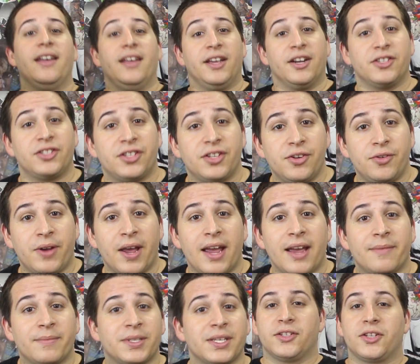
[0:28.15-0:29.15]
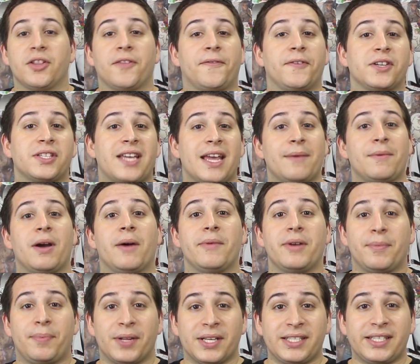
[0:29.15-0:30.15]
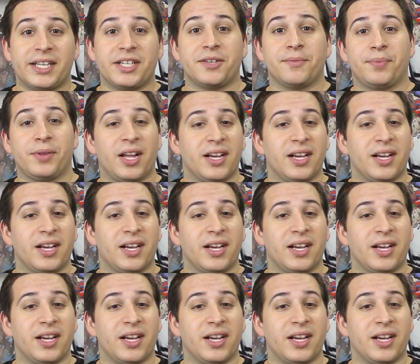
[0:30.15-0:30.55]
here's the new games. So the first game coming to PlayStation